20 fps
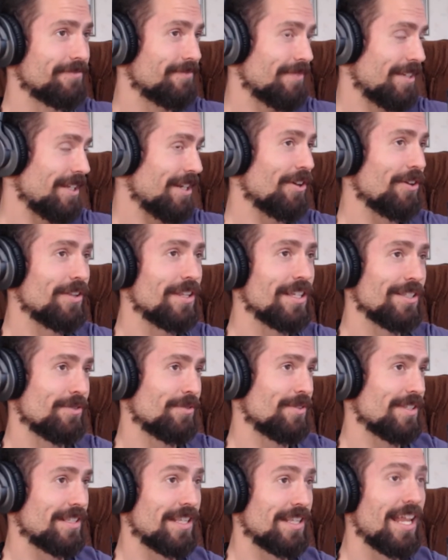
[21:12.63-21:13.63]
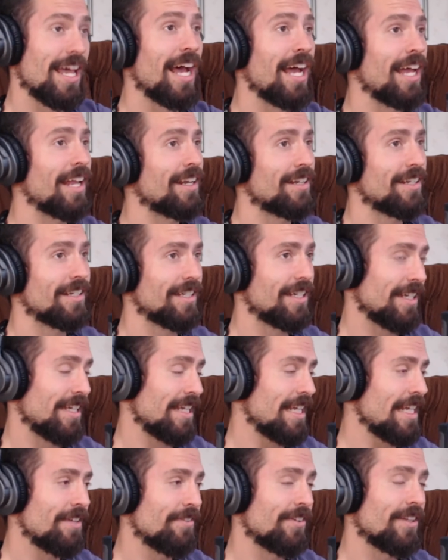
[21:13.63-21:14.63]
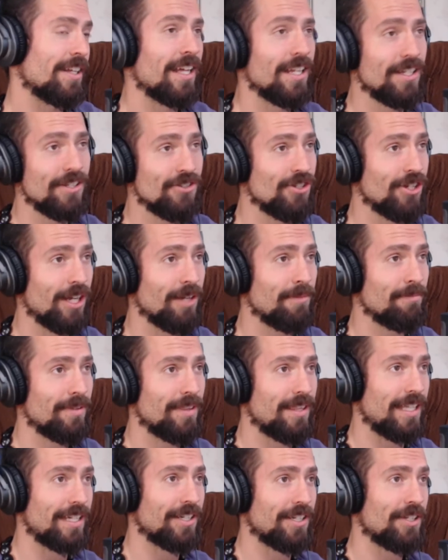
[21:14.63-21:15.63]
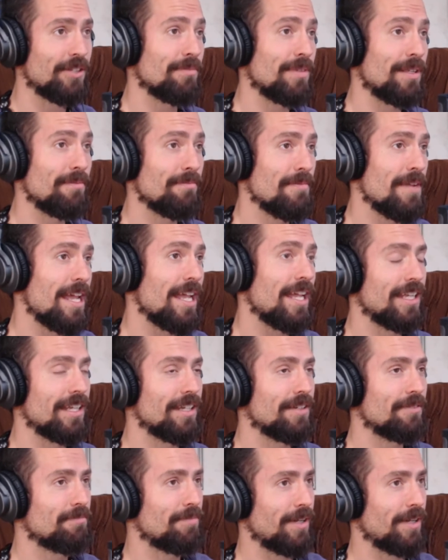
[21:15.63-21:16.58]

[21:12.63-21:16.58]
This was not even a jump that could be made,